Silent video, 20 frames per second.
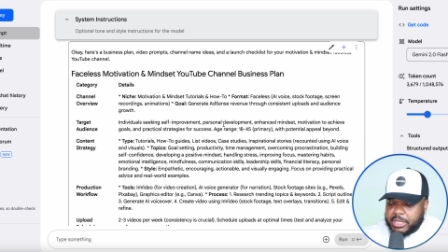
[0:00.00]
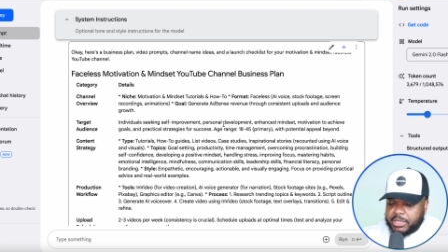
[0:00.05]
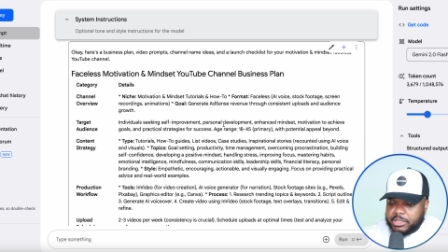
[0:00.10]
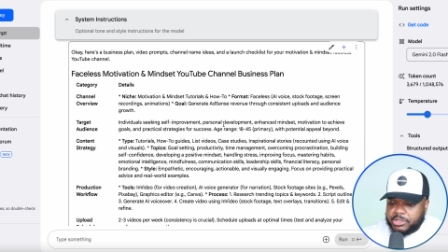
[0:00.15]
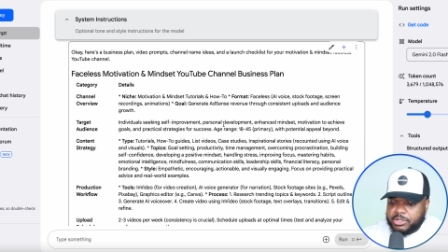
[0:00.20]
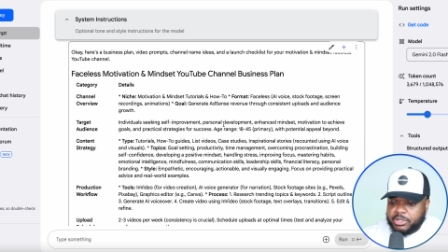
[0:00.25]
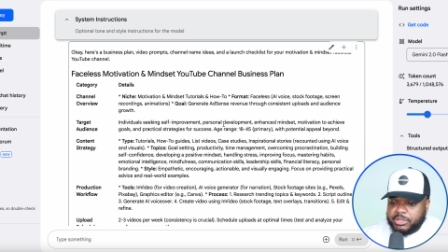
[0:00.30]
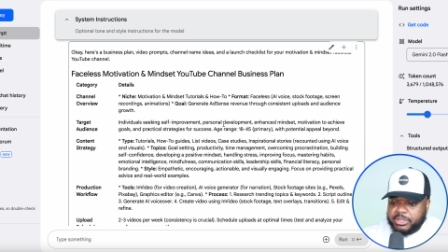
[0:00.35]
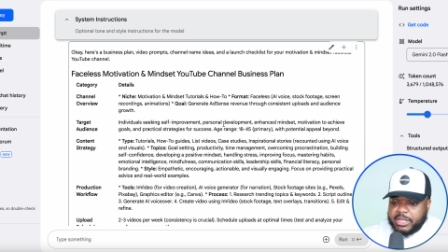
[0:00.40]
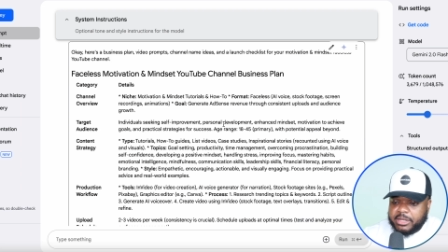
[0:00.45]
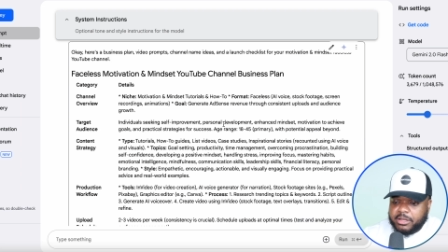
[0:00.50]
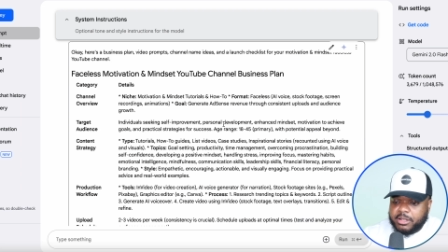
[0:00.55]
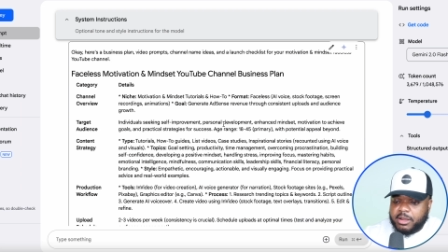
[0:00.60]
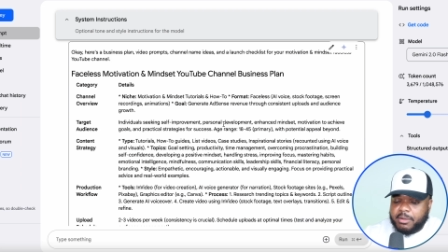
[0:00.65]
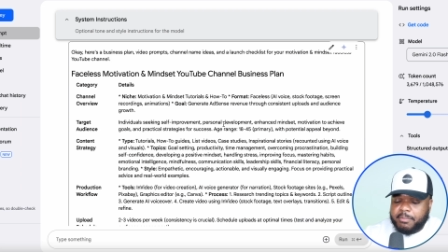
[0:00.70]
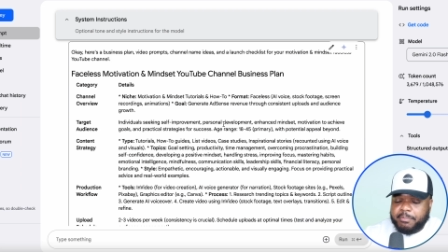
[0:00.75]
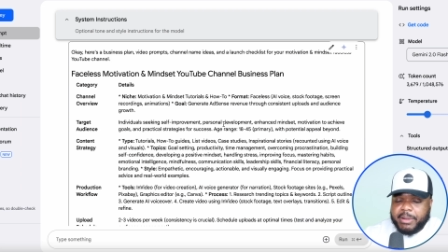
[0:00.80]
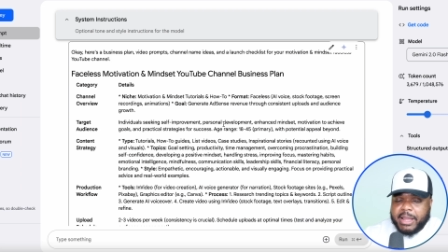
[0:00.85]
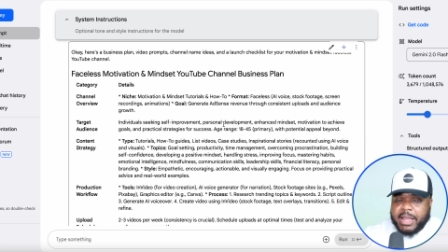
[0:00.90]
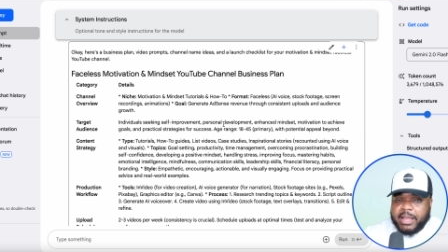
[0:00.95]
And it should then
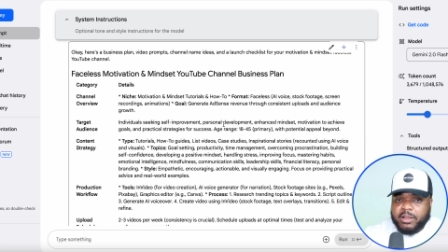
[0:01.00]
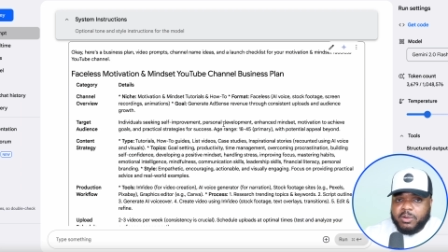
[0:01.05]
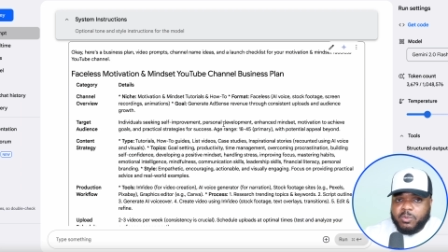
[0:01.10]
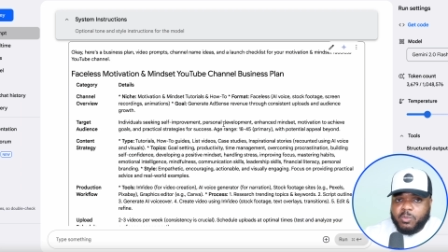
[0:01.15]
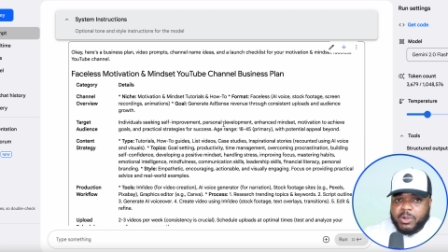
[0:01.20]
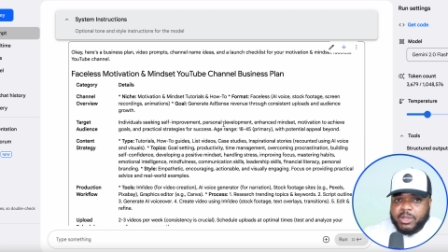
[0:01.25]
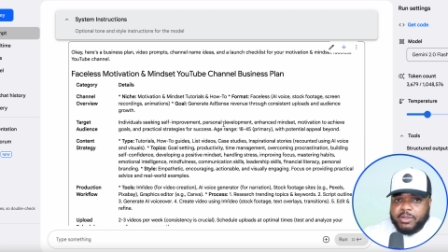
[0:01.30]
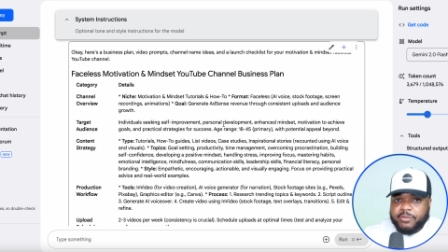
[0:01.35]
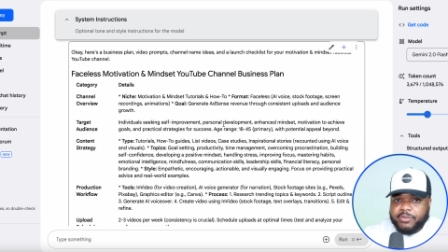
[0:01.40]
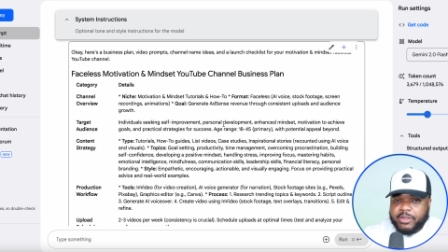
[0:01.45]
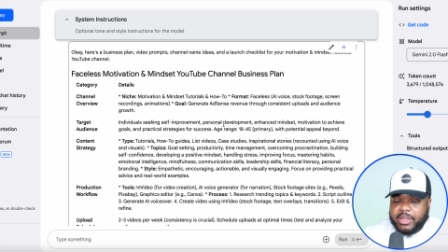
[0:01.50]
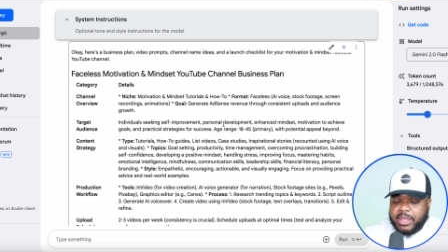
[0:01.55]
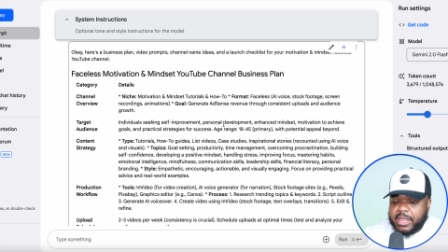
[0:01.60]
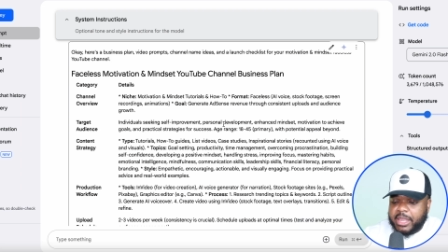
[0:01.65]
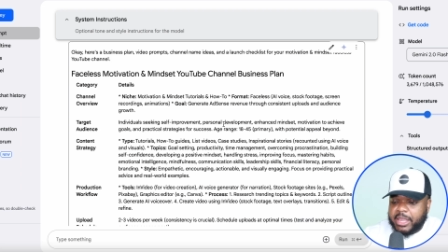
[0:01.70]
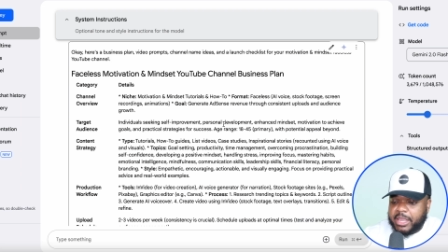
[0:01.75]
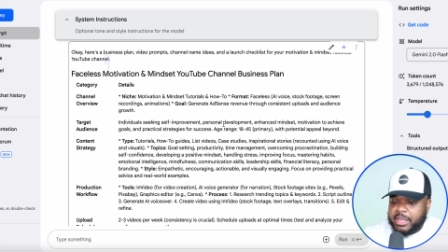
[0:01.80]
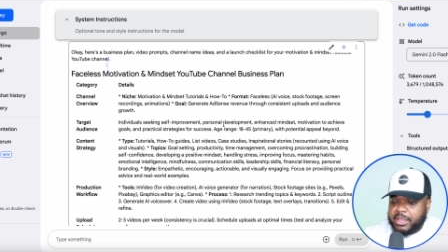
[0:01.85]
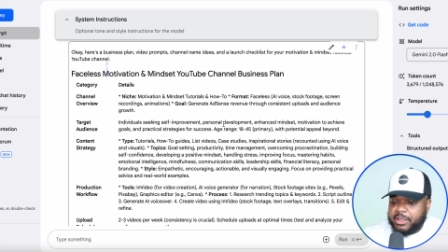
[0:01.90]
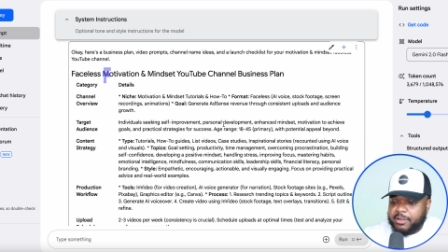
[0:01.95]
come back with
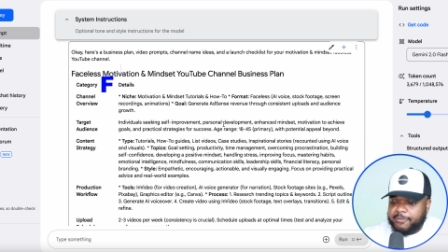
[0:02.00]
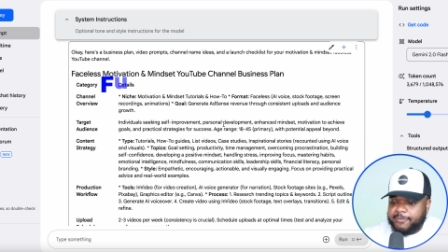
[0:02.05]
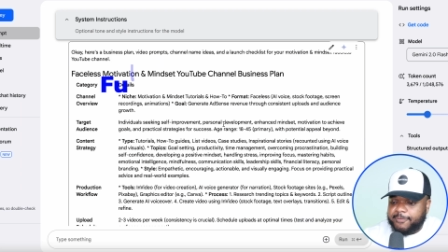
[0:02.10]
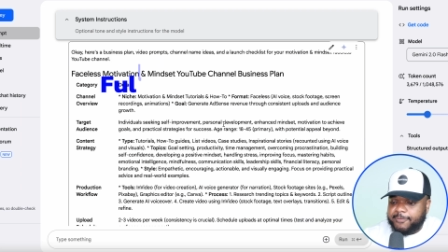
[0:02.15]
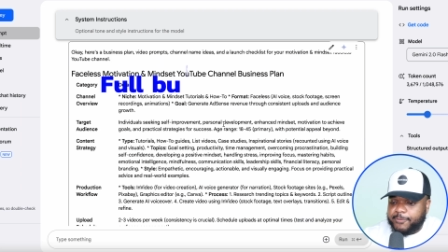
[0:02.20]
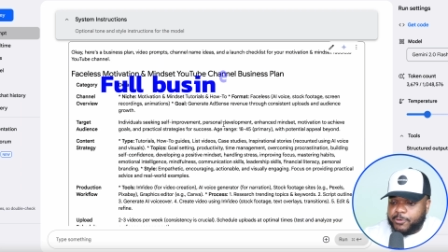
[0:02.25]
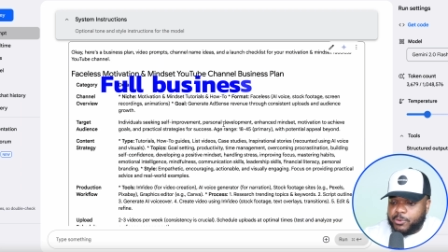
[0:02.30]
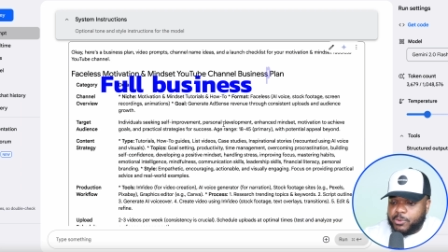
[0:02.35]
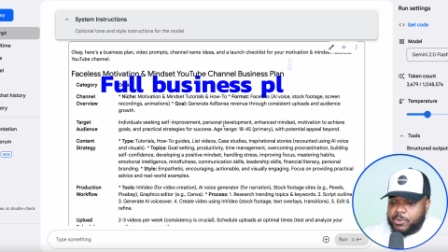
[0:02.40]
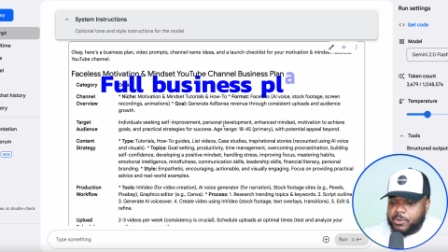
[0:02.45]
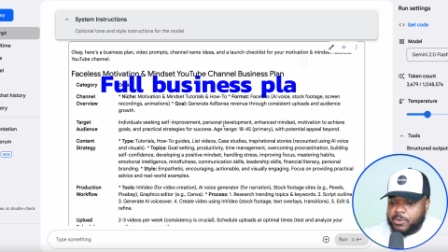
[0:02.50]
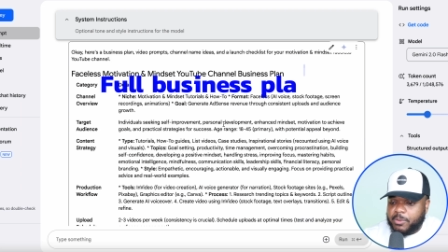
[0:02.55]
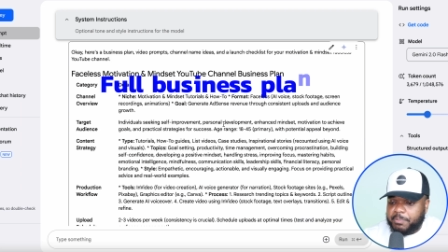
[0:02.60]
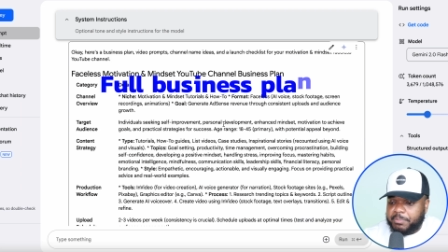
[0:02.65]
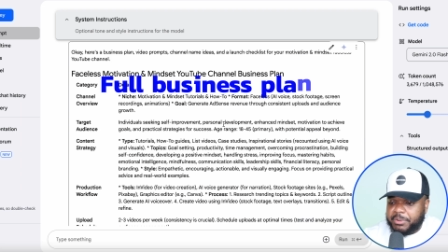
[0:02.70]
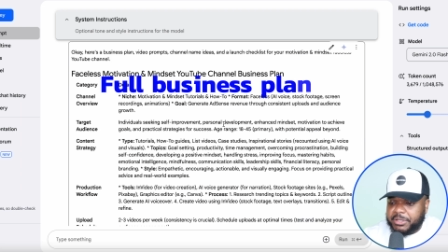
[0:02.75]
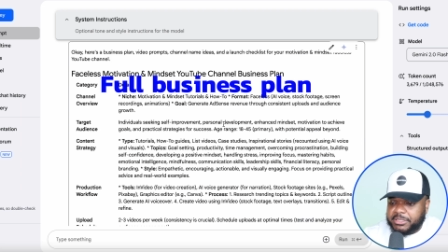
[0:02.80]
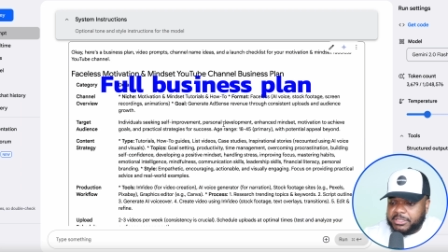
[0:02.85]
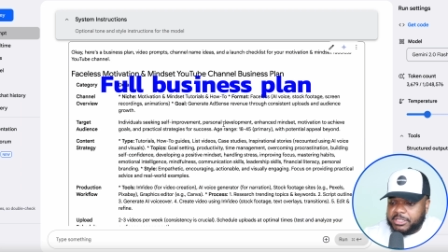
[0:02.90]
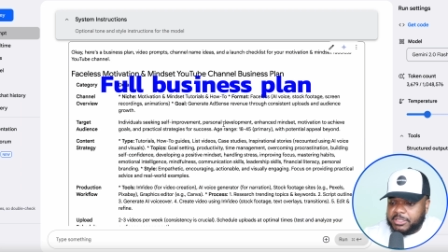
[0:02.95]
a full
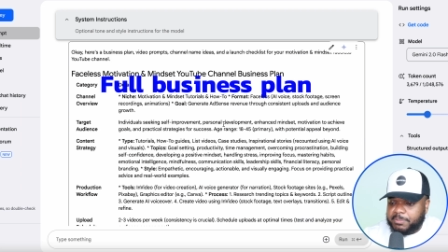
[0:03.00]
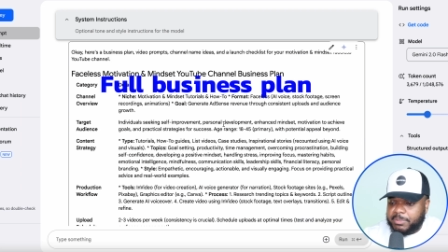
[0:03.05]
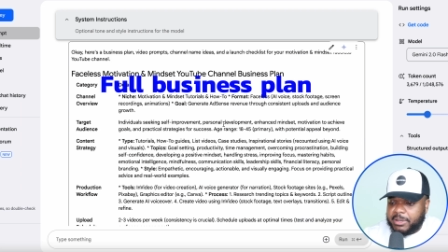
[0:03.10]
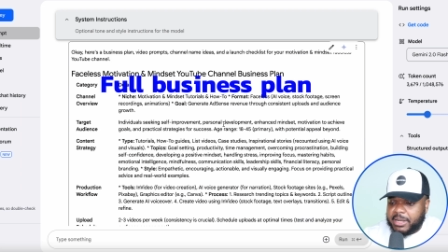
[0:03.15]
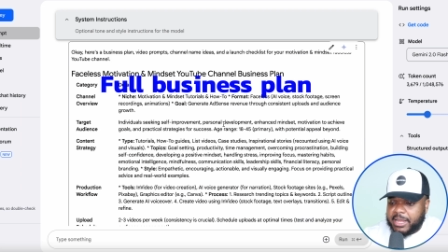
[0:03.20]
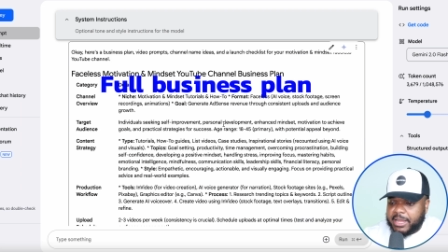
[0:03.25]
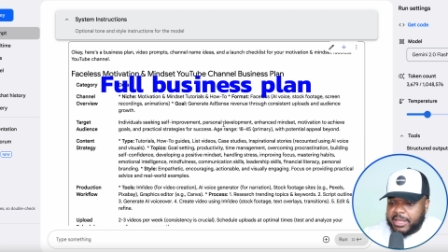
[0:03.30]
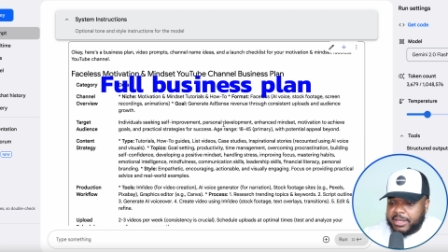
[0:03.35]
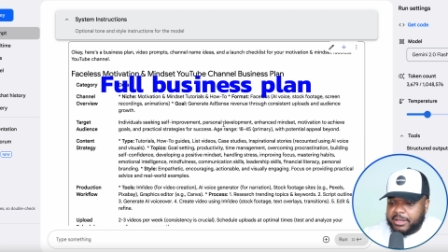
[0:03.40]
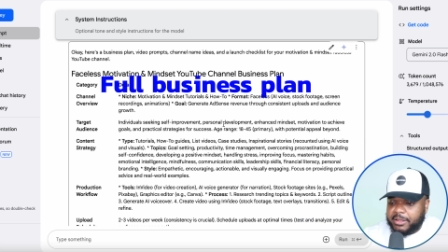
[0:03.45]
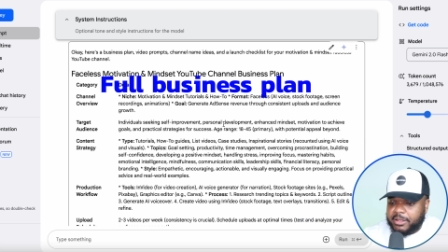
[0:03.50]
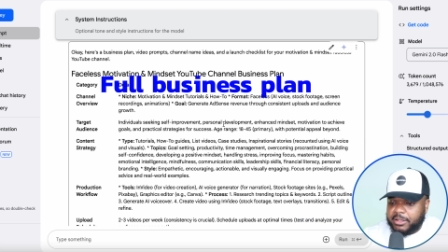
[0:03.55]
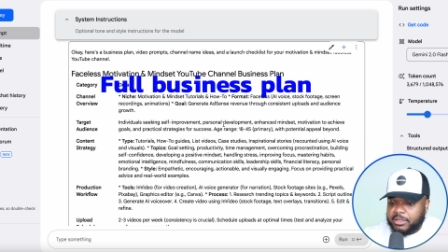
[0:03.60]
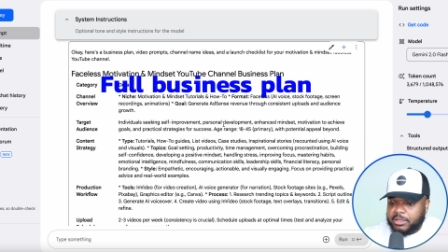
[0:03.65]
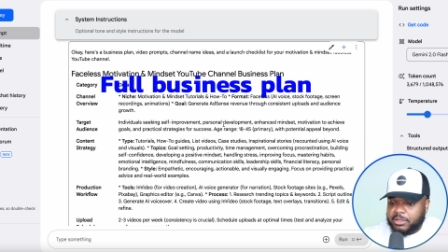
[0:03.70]
business plan,